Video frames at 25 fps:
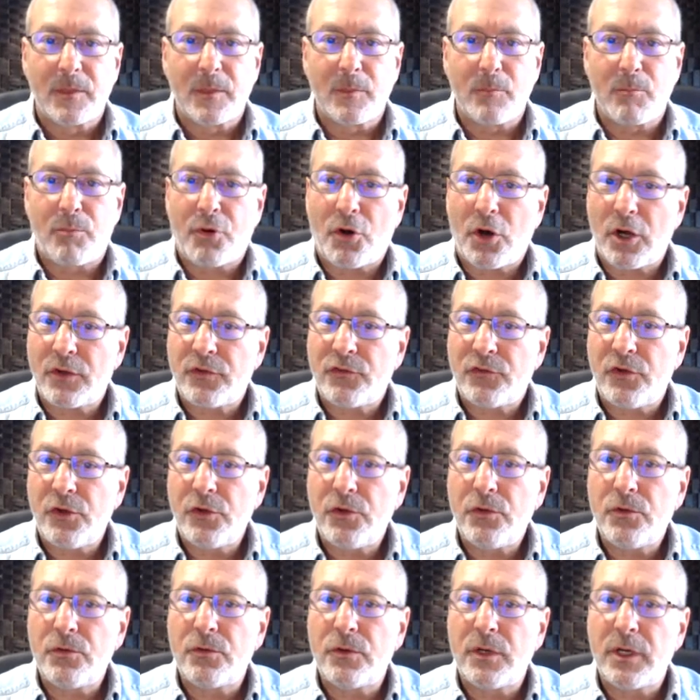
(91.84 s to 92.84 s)
And part
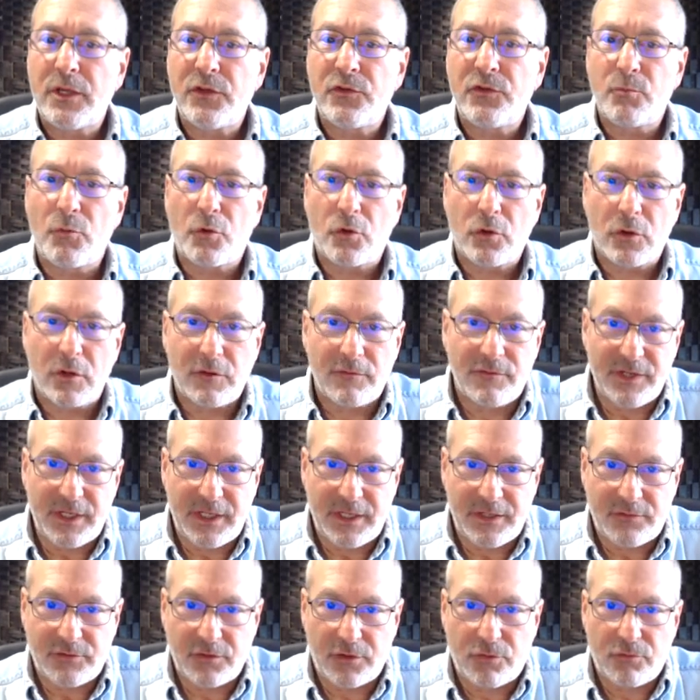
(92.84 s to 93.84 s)
2 is more of an
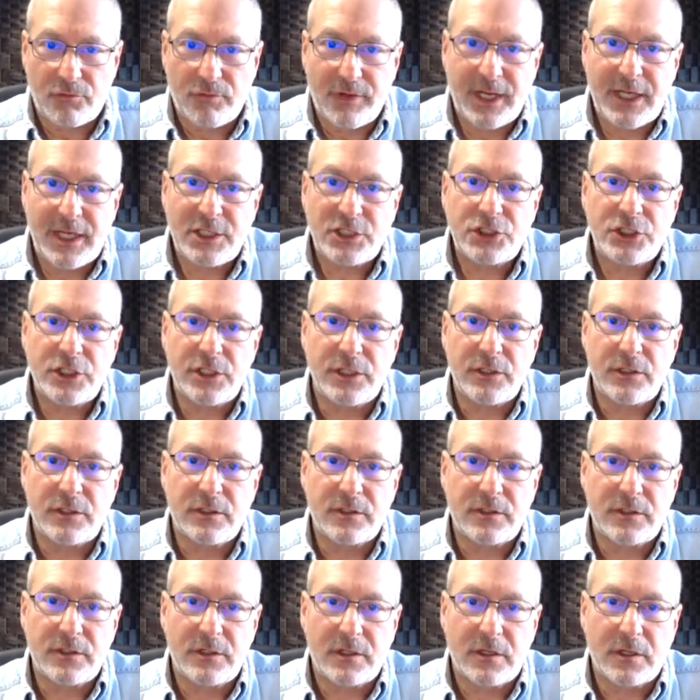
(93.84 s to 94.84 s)
integration
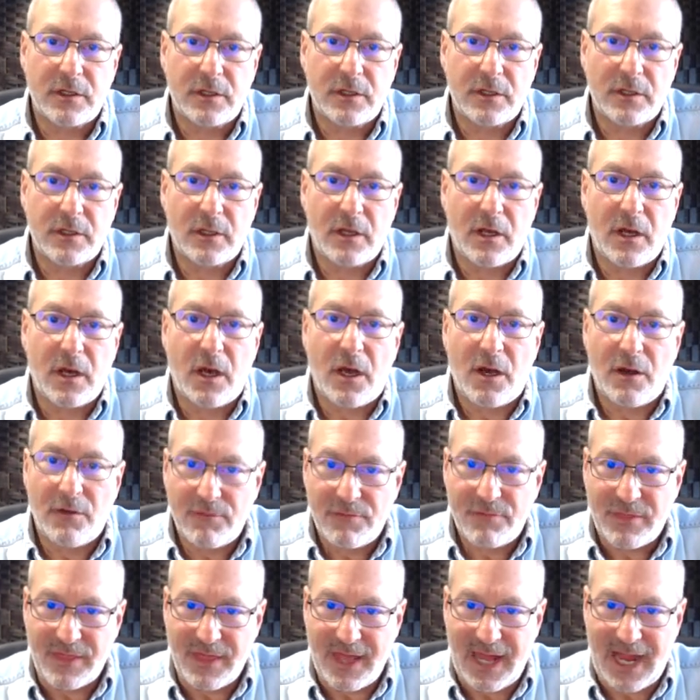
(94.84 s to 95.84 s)

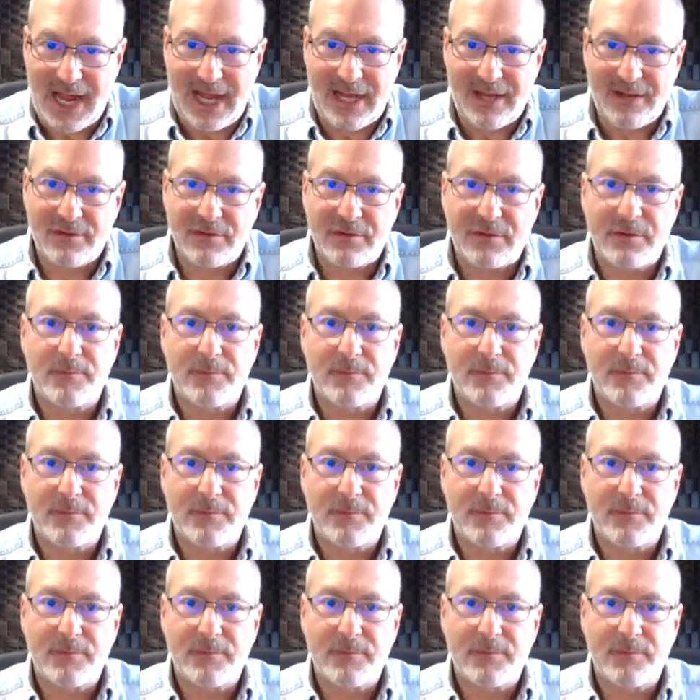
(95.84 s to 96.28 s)
of that,